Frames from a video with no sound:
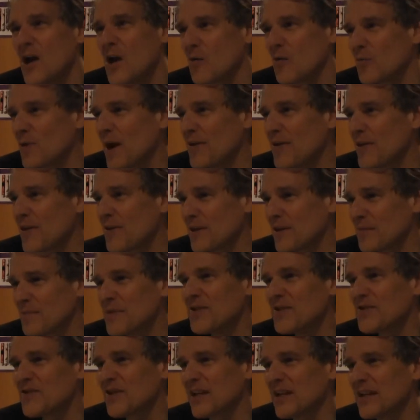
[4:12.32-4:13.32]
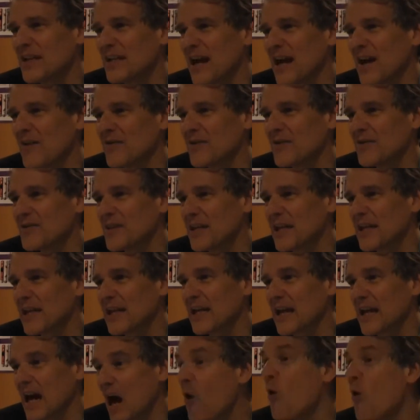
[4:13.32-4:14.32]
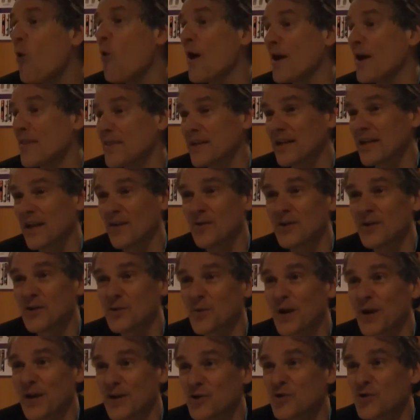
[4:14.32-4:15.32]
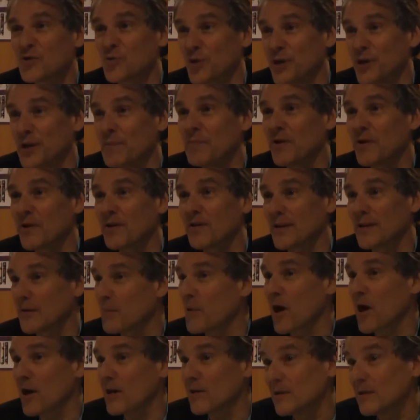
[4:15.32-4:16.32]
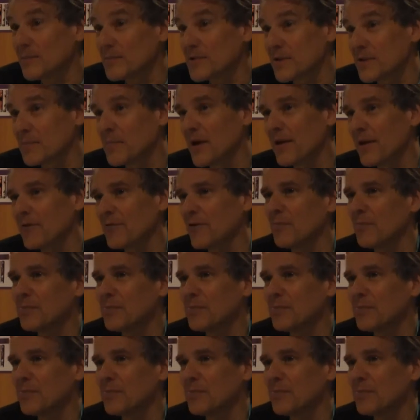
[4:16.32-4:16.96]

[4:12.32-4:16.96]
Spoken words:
rather than me sitting down and thinking, oh, I think I'm going to write a story about an apocalyptic microbe.